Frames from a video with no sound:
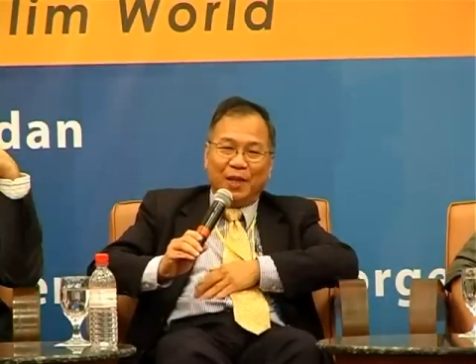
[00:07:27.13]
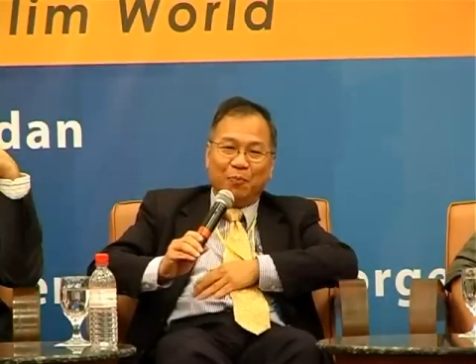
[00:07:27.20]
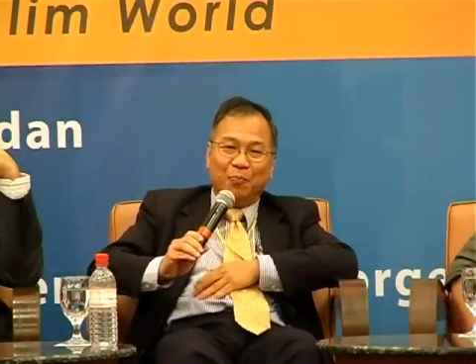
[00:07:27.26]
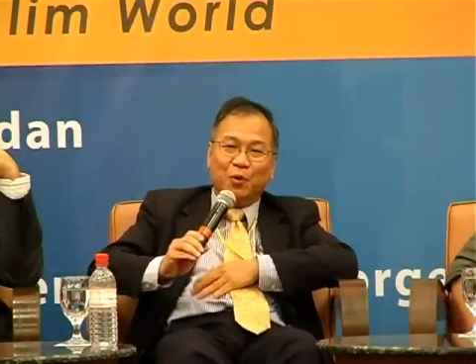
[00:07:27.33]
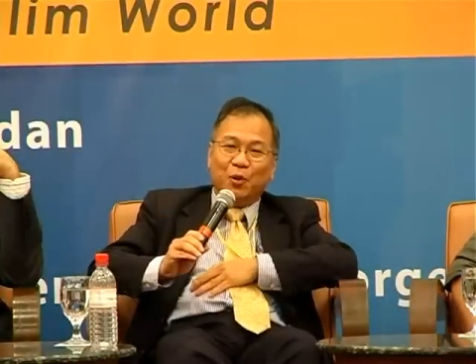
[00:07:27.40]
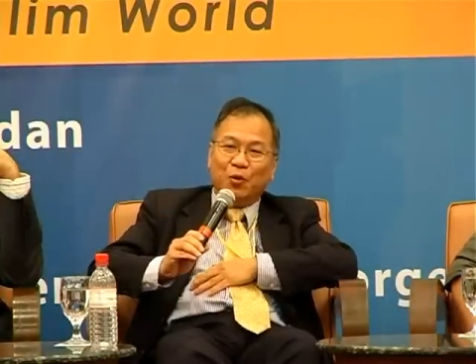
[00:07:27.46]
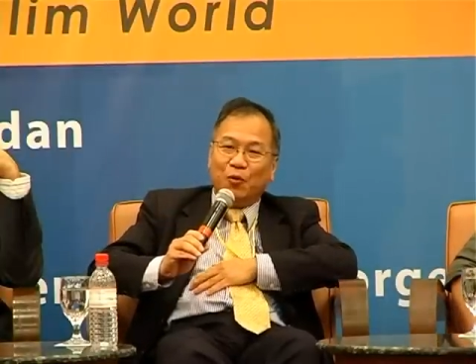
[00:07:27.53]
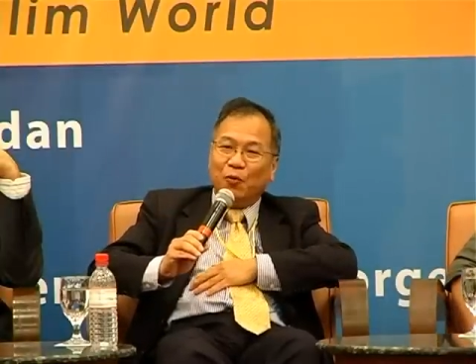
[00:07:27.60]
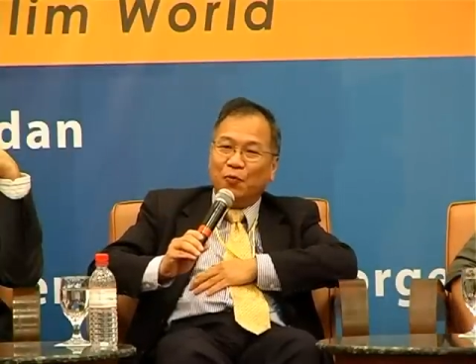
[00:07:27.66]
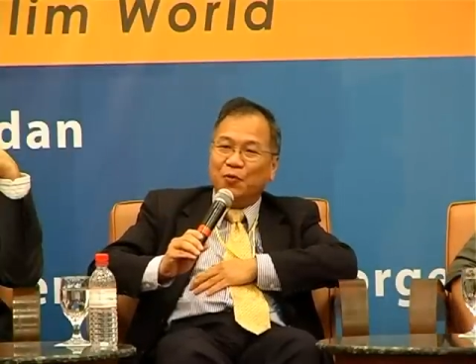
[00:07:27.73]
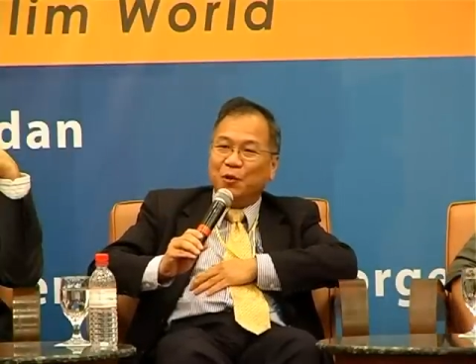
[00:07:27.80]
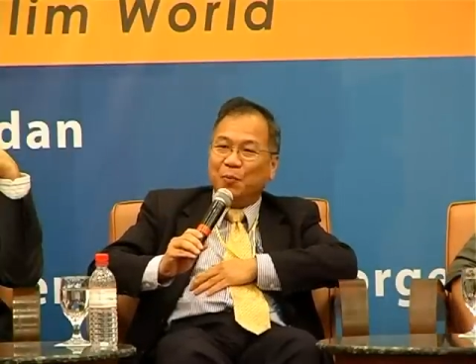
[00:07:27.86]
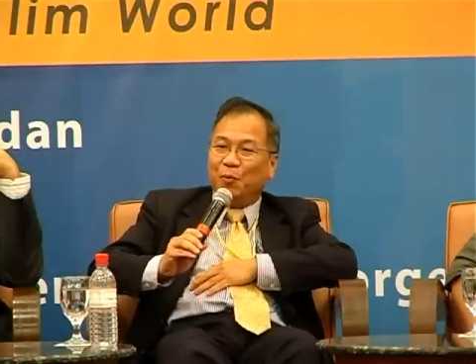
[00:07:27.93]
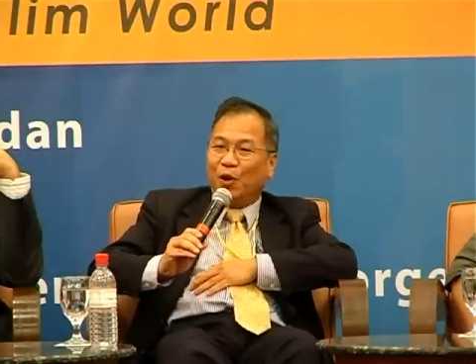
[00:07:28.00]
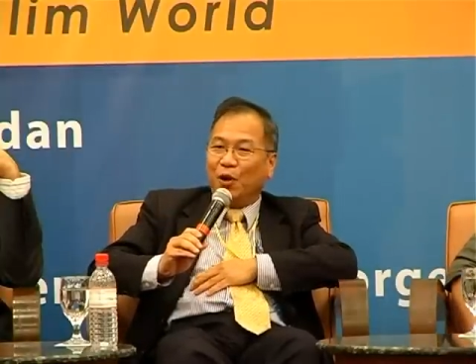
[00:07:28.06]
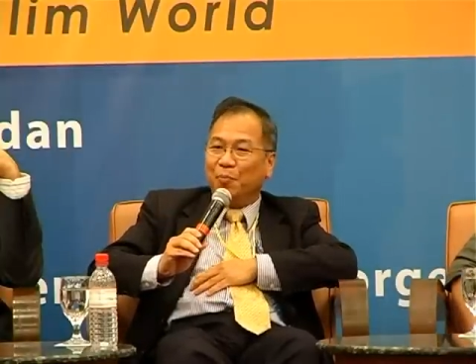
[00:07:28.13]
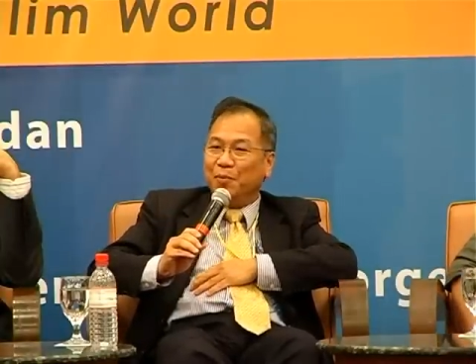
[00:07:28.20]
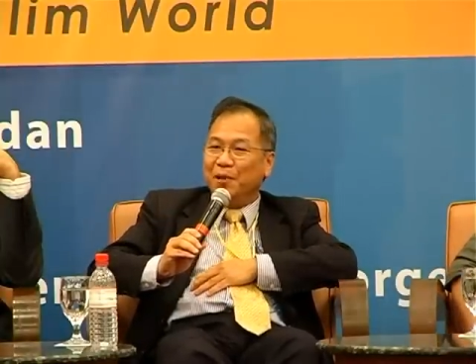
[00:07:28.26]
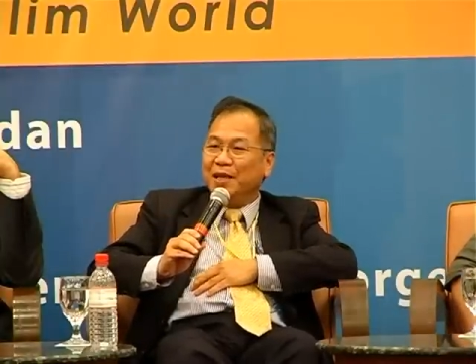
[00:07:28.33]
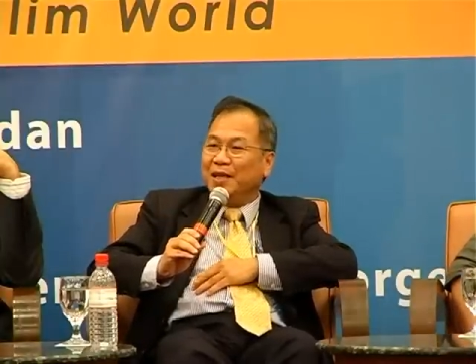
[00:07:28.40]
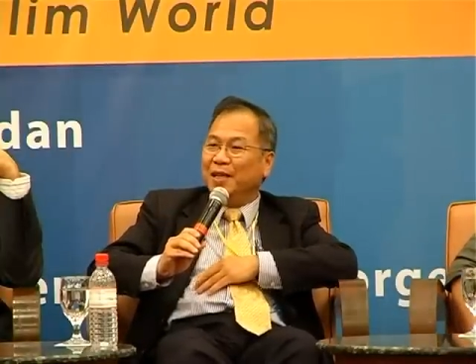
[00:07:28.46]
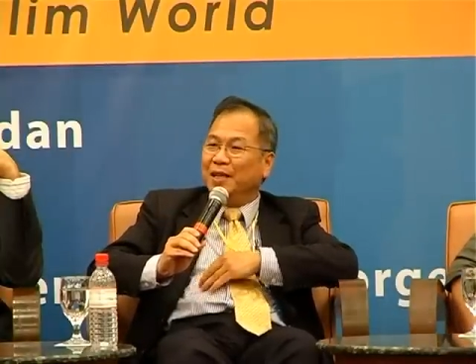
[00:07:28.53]
it behooves
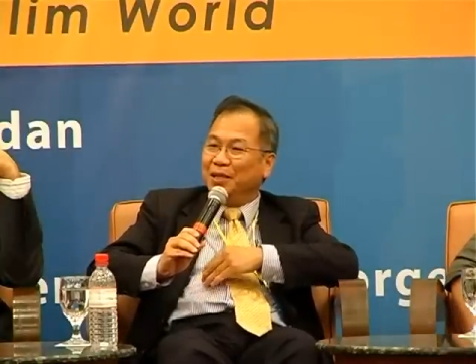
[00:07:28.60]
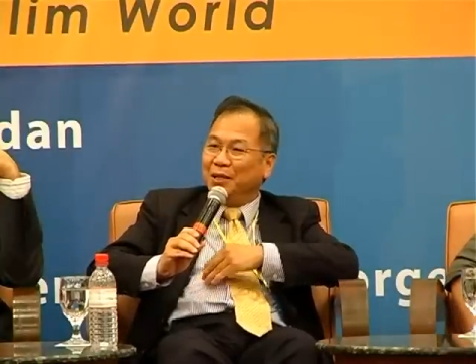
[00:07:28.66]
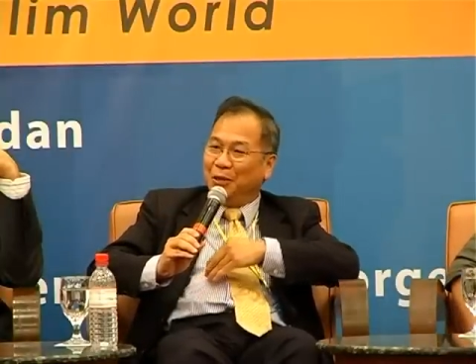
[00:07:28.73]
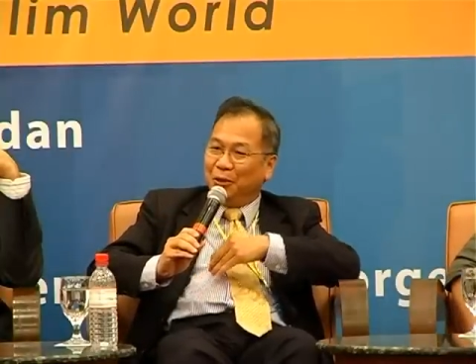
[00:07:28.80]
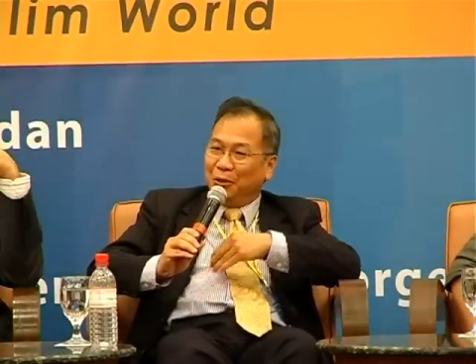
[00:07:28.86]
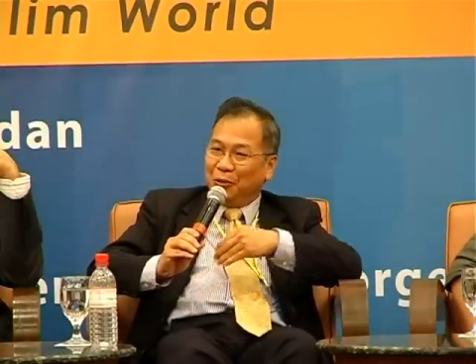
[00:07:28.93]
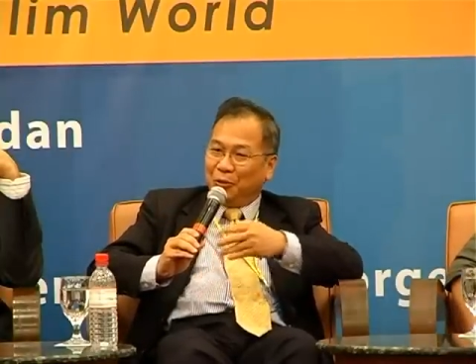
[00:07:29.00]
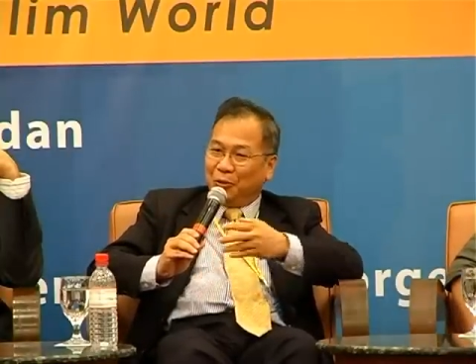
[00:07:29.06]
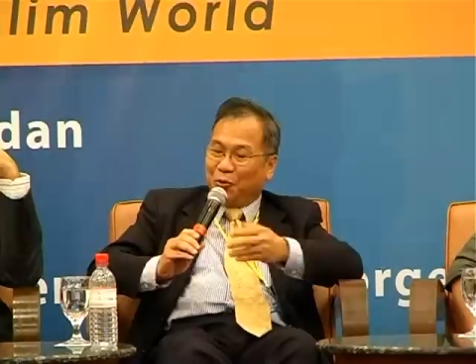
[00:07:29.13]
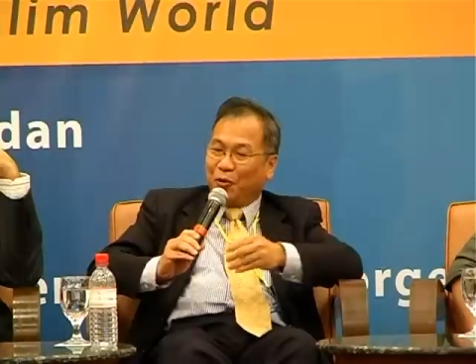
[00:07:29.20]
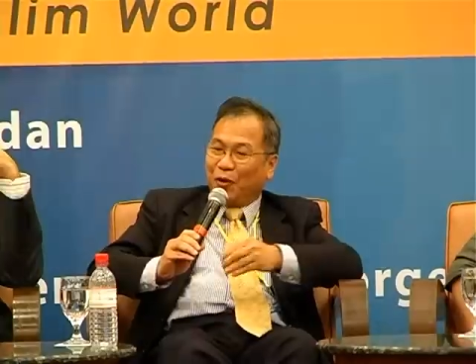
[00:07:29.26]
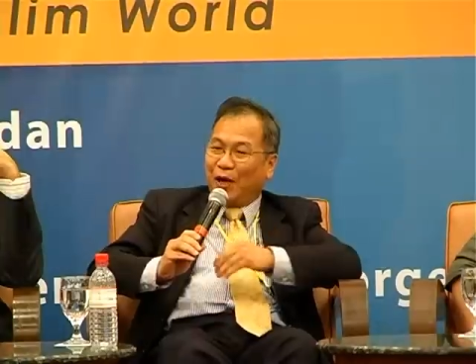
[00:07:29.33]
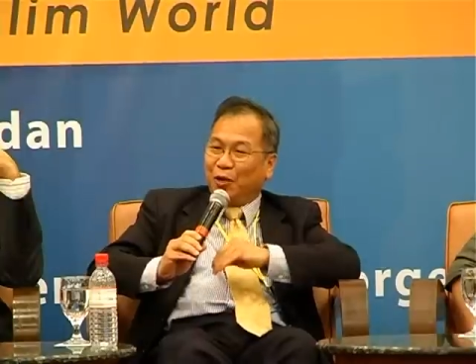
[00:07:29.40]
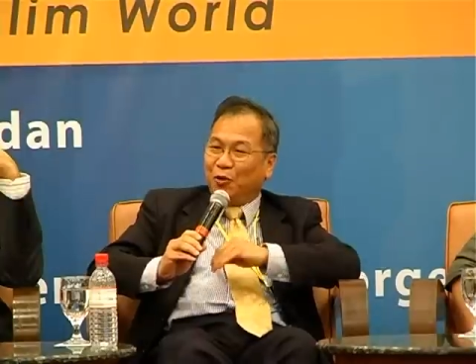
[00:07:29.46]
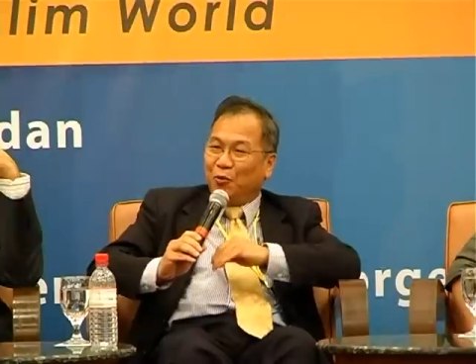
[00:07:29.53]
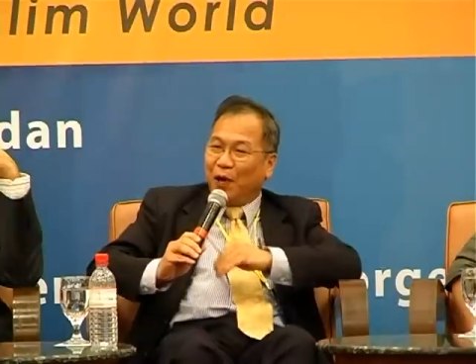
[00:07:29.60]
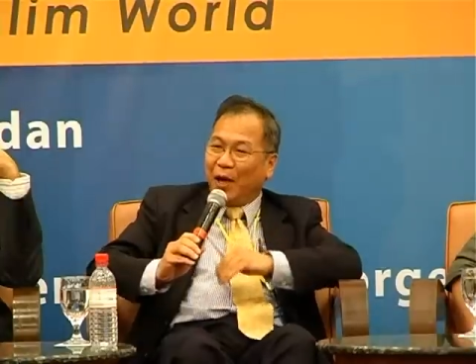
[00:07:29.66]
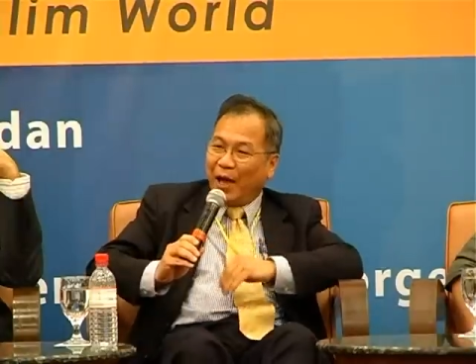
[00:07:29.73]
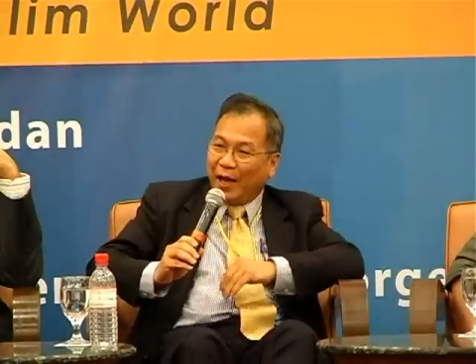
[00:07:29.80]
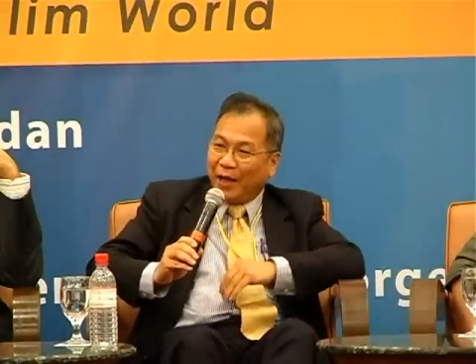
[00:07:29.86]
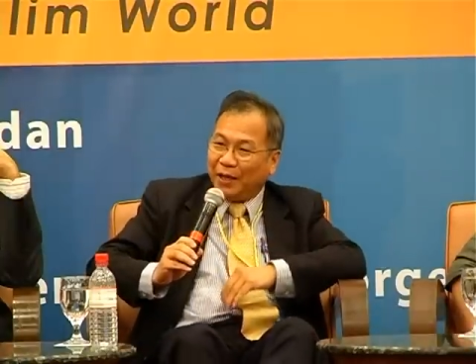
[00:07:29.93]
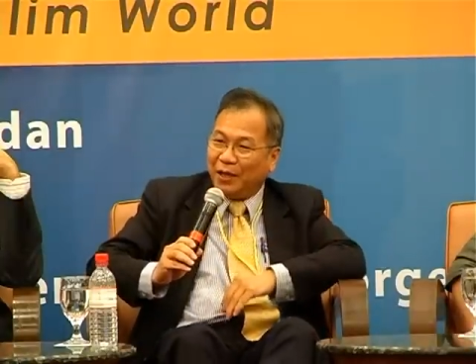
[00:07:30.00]
upon me to try
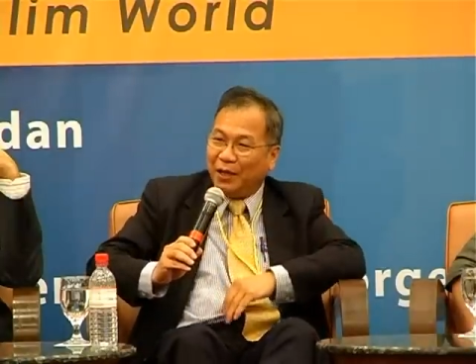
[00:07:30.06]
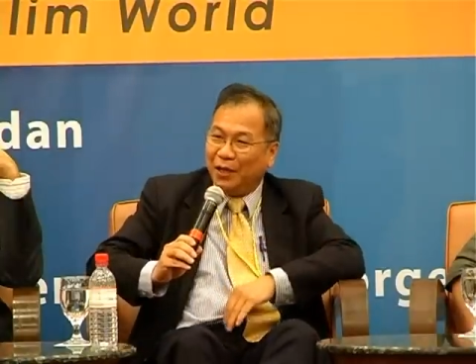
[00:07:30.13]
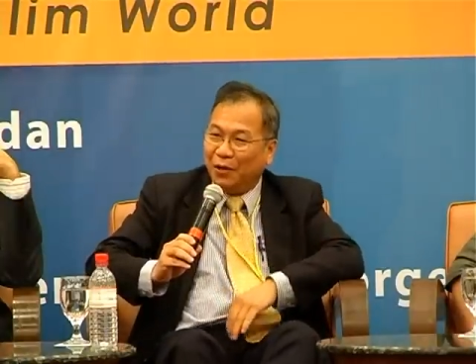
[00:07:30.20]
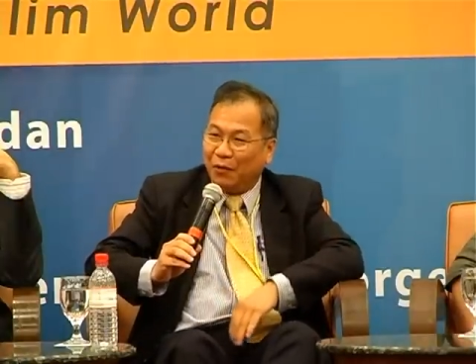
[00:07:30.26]
to add